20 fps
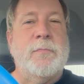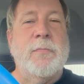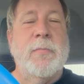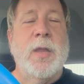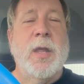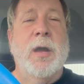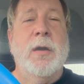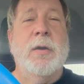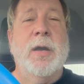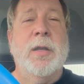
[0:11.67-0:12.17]

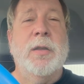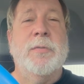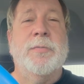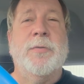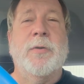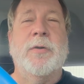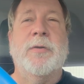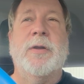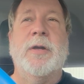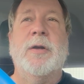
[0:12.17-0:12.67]
All right, the
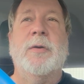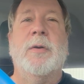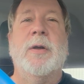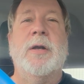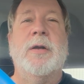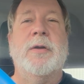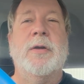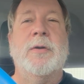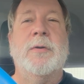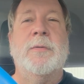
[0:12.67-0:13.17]
first thing you
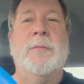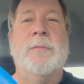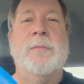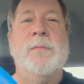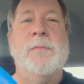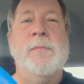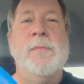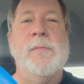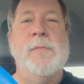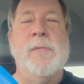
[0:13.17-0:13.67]
want to do,
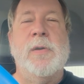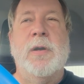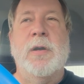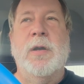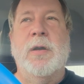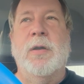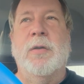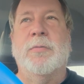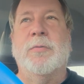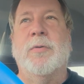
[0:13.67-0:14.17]

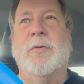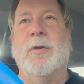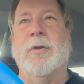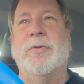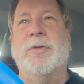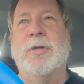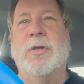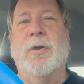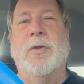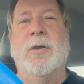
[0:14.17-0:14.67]
of
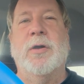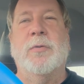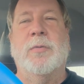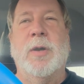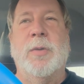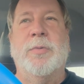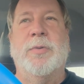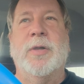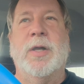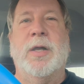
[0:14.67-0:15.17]
course, you go to the
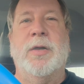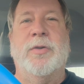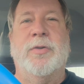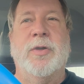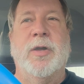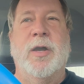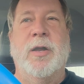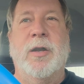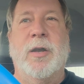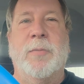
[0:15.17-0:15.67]
website and
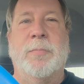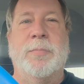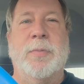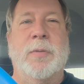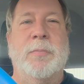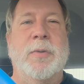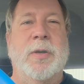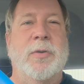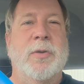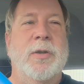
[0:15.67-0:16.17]
sign up.
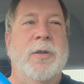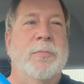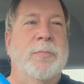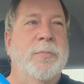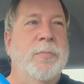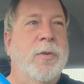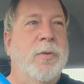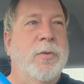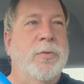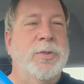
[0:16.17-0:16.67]
I'm not going
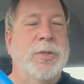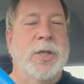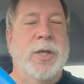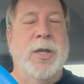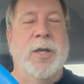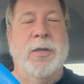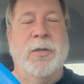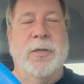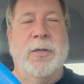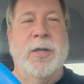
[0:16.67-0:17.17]
to hold your
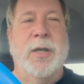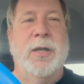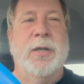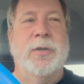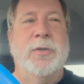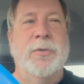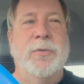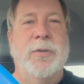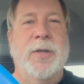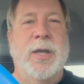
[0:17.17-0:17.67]
hand on how to
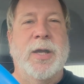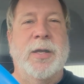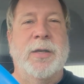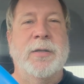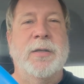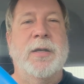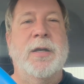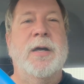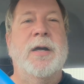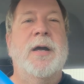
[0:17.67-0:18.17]
do that.
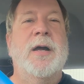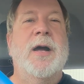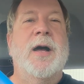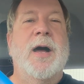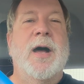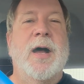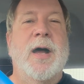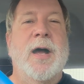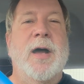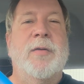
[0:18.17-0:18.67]

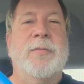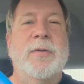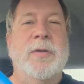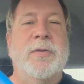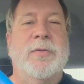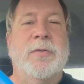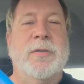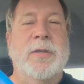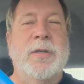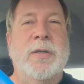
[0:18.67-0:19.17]

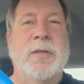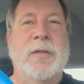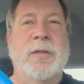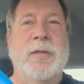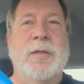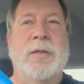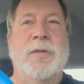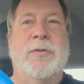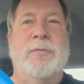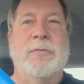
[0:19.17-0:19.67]

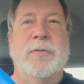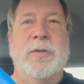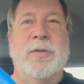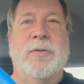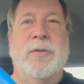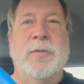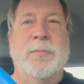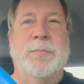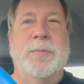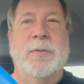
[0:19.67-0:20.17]
Obviously, it's really
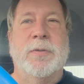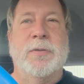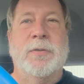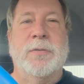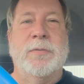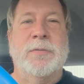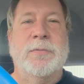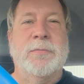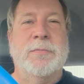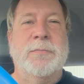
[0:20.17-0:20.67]
simple.
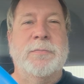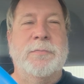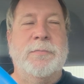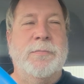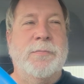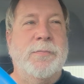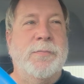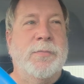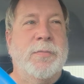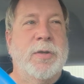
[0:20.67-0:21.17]

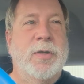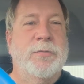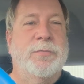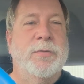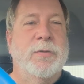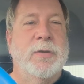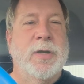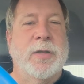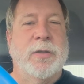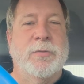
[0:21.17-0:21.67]
You
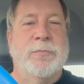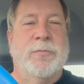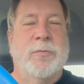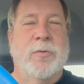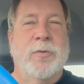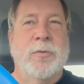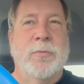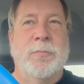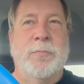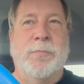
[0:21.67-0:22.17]
fill out the
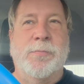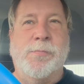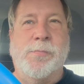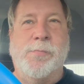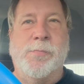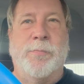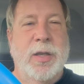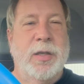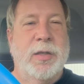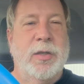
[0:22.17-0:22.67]
form
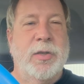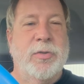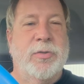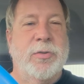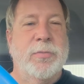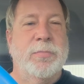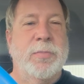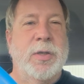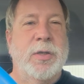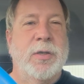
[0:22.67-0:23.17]
and you
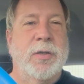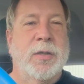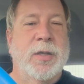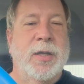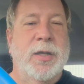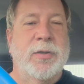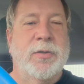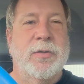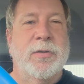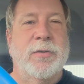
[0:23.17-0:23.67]
submit your
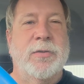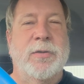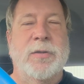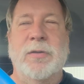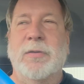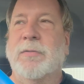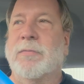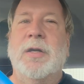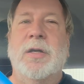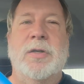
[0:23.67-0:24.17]
license
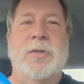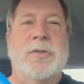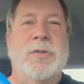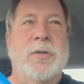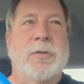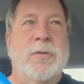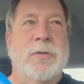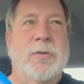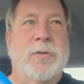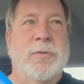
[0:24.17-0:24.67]
and
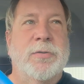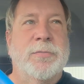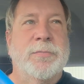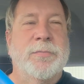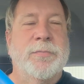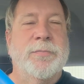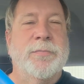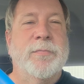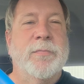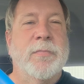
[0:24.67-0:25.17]
insurance.
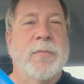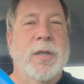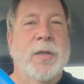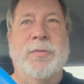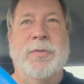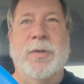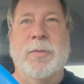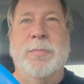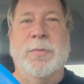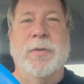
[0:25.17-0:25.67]

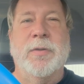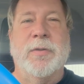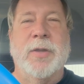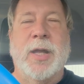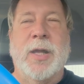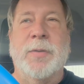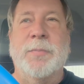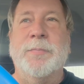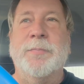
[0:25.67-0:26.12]
And simple as that.